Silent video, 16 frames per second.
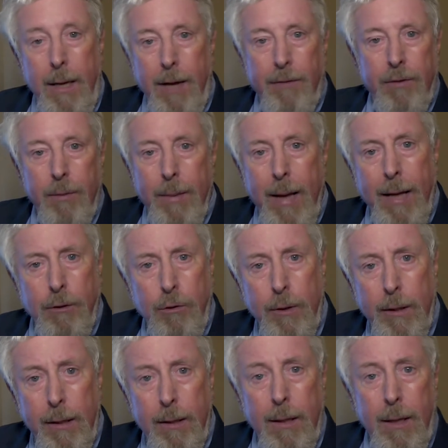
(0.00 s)
and from that
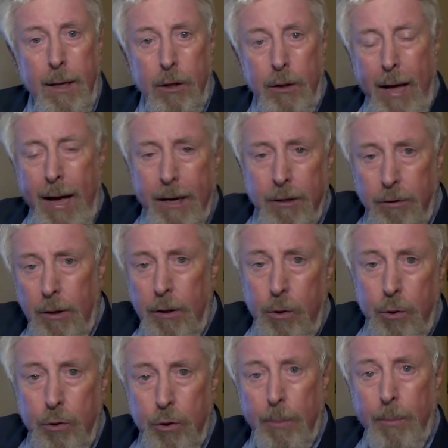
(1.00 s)
you can actually
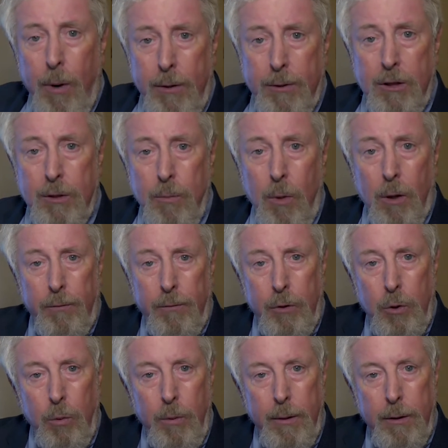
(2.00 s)
use your process for
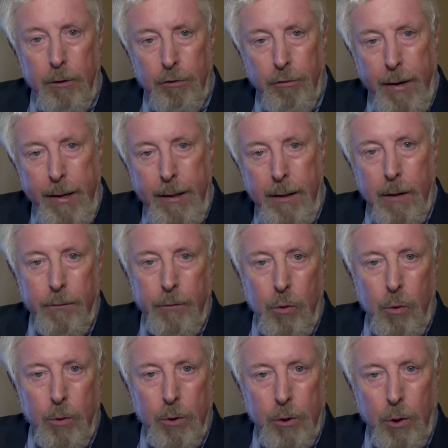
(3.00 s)
doing training of
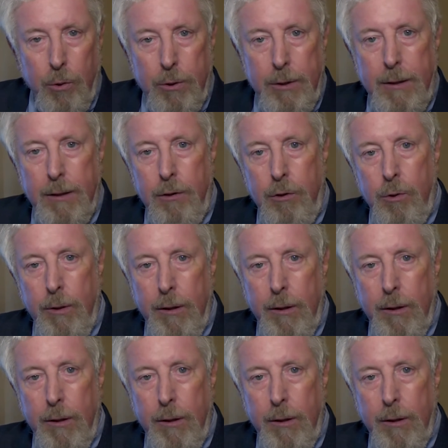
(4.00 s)
new associates.